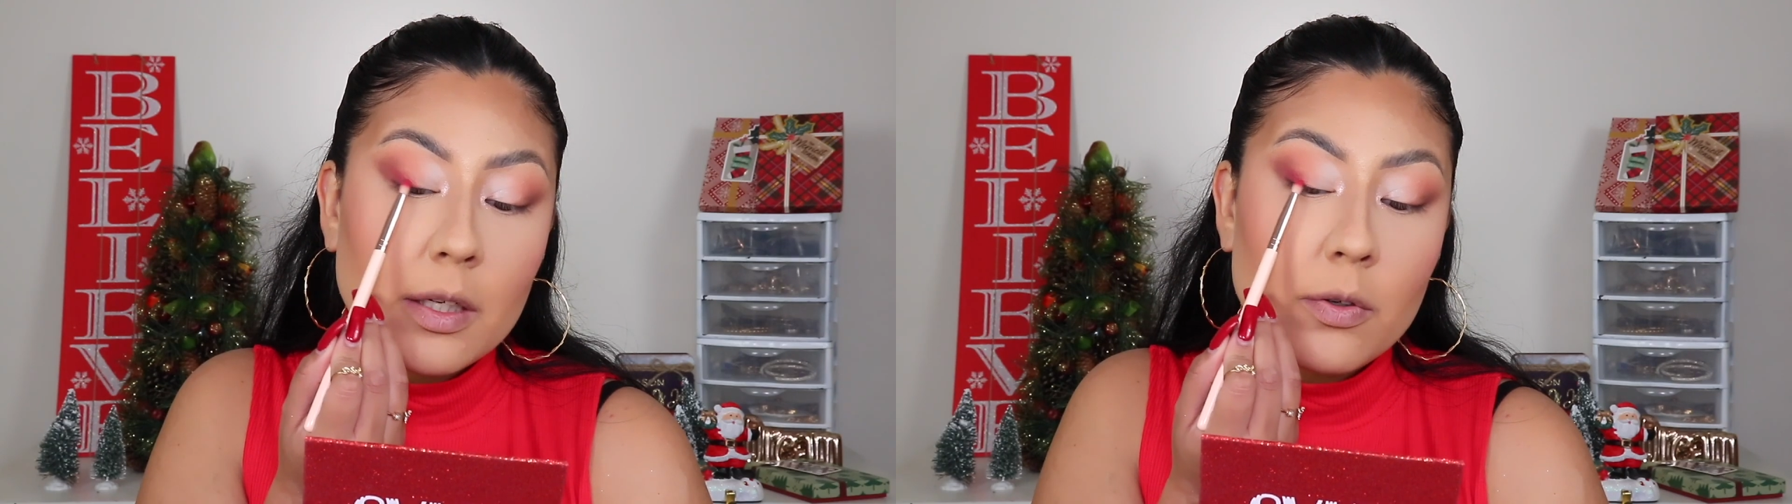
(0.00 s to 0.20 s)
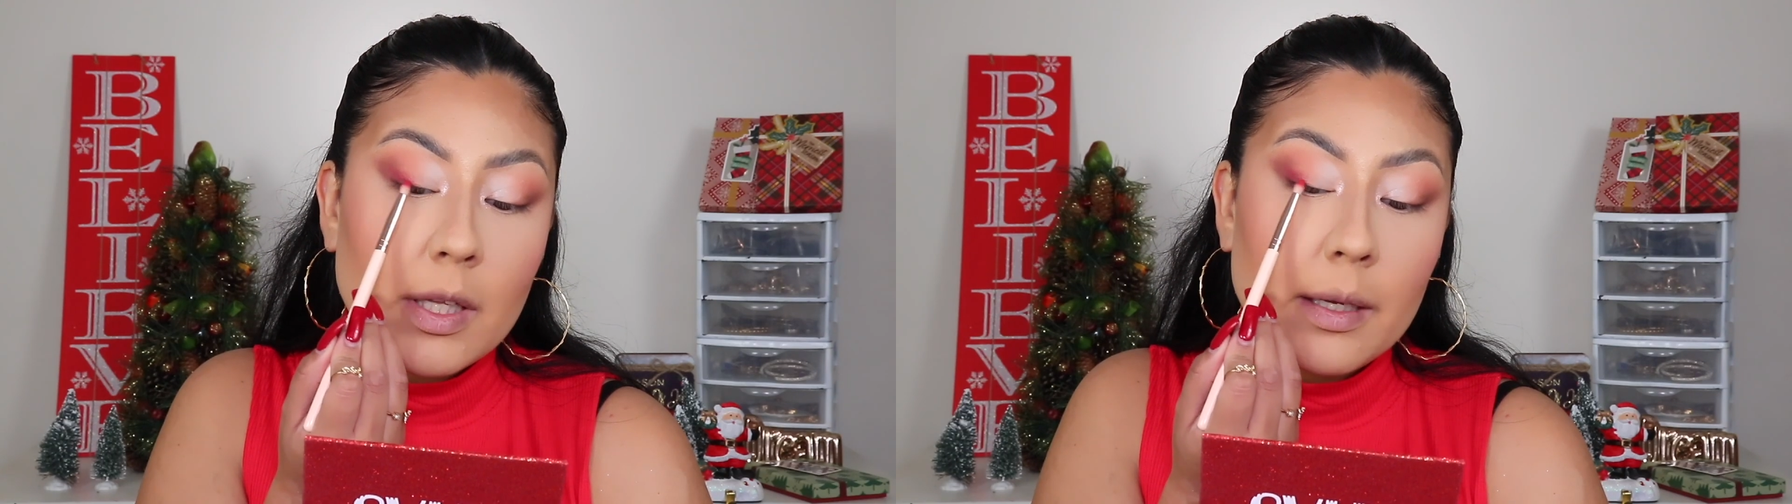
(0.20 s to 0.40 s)

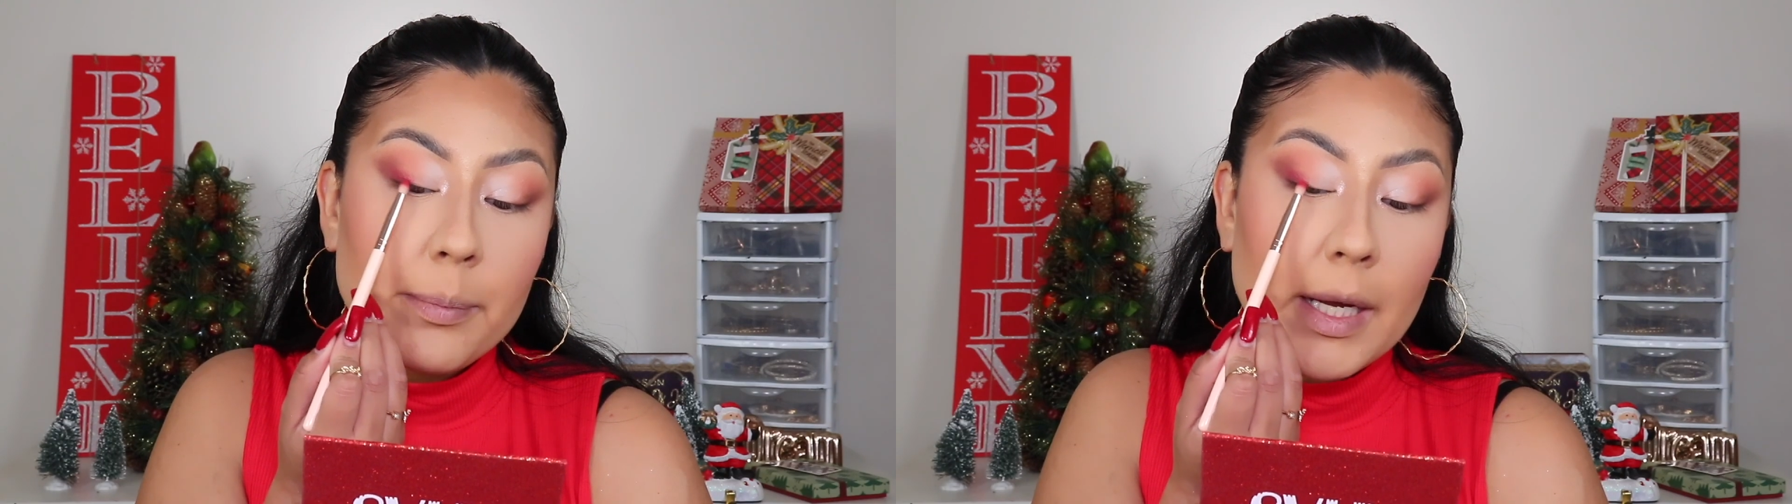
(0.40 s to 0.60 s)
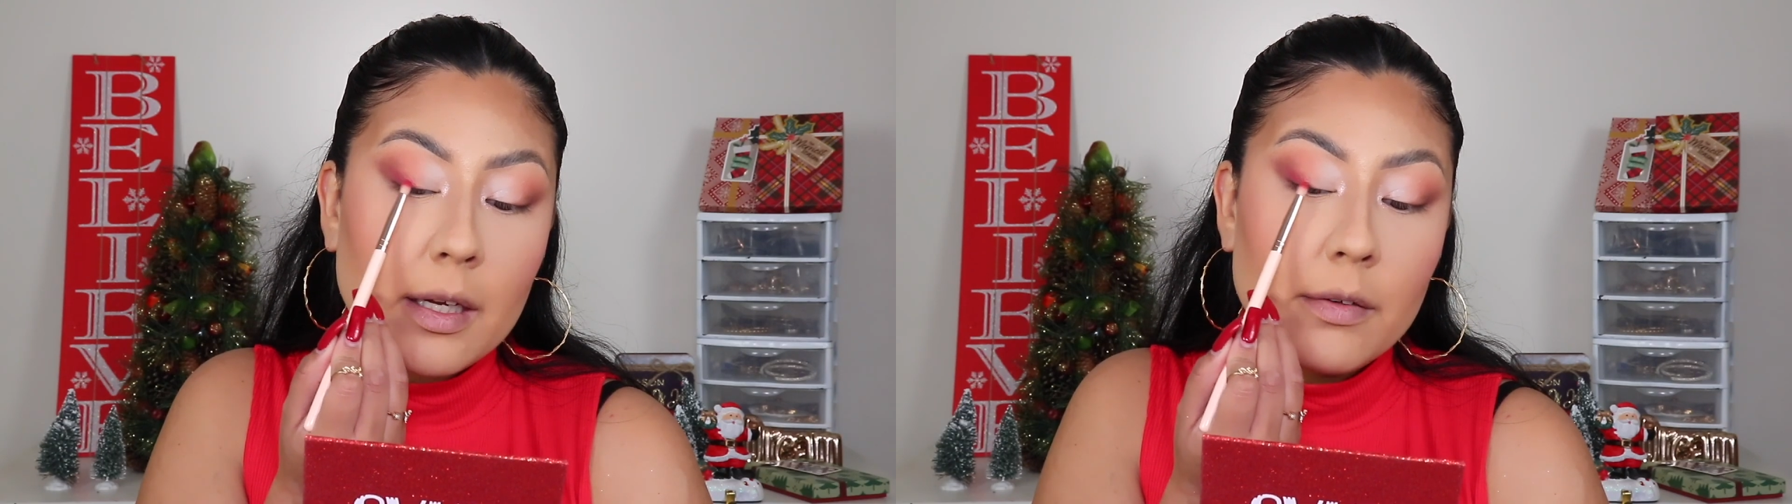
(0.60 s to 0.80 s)
of going like
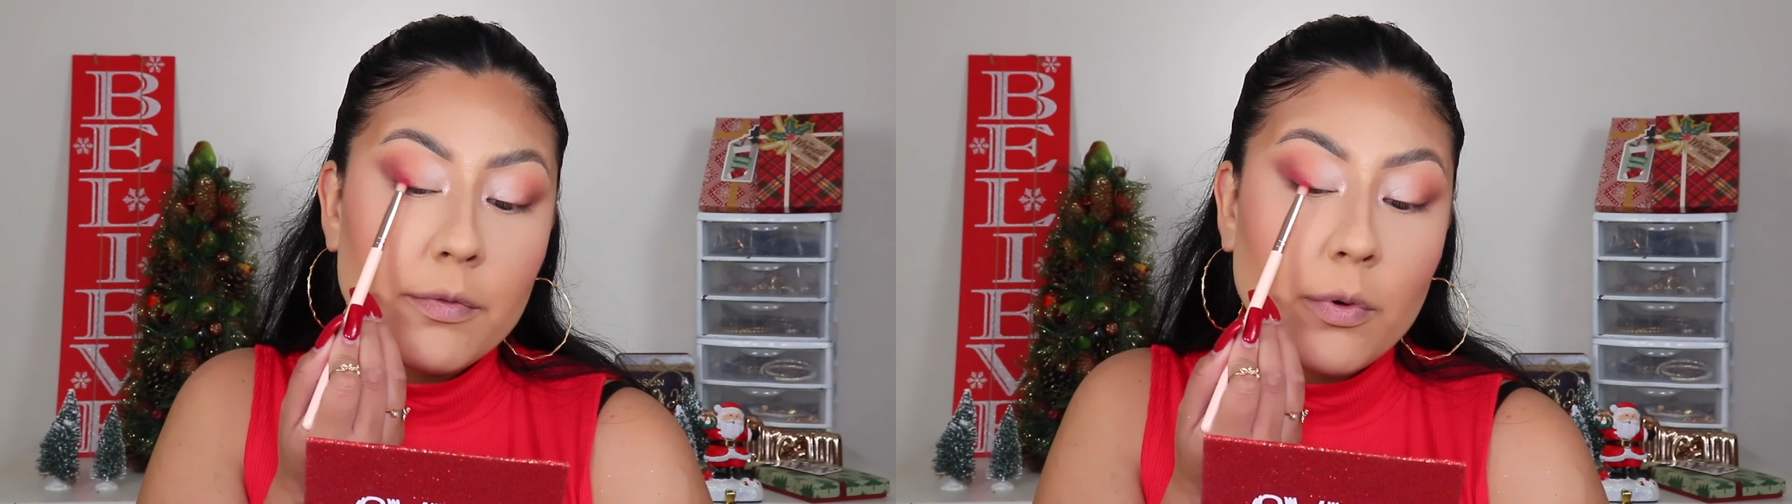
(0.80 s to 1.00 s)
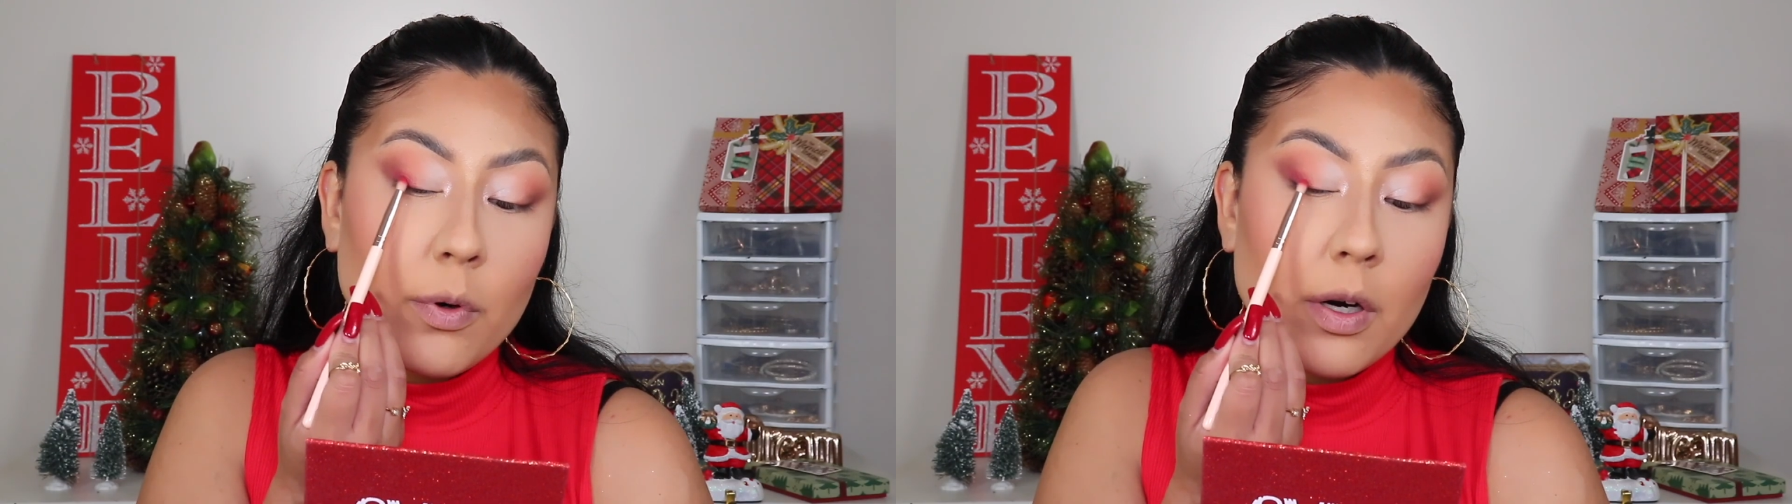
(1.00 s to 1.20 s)
back and
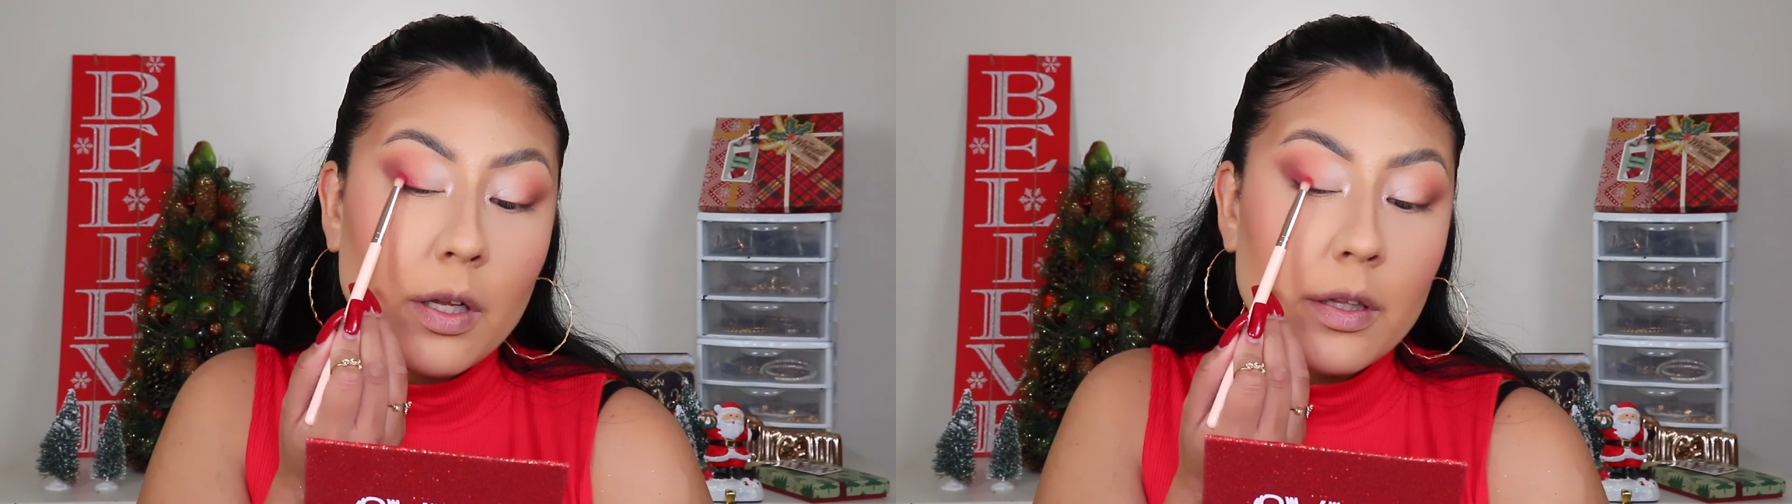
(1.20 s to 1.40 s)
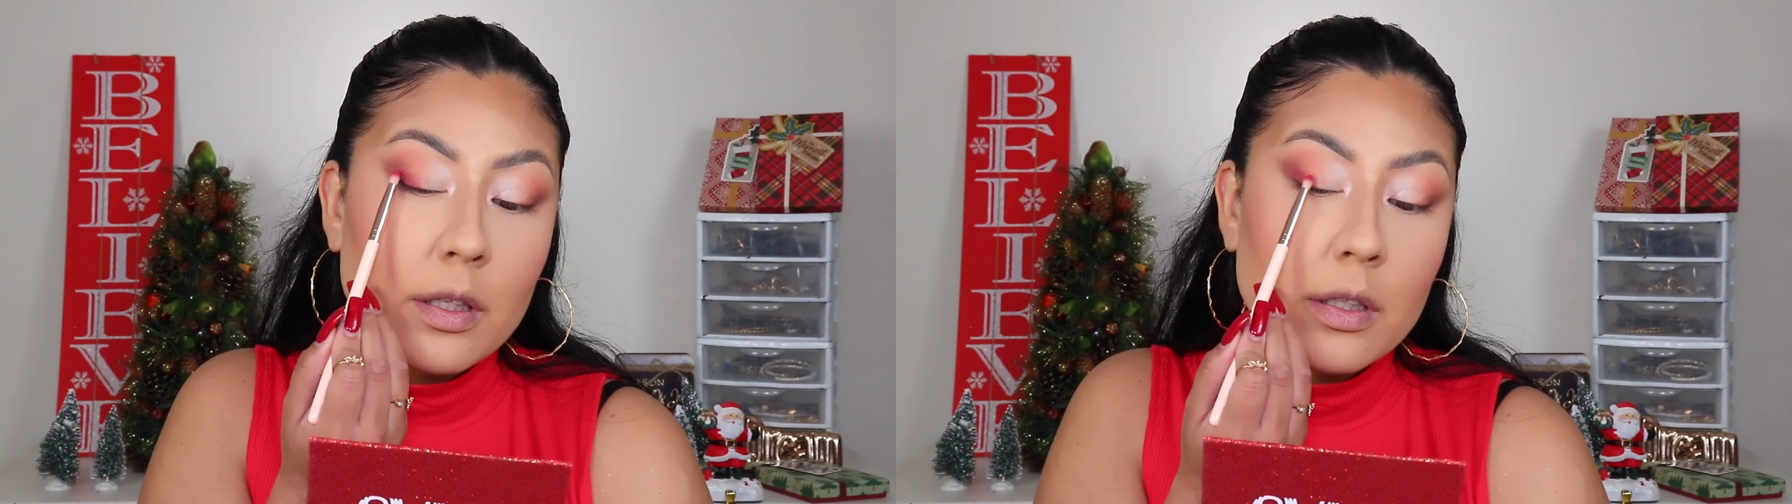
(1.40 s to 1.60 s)
forth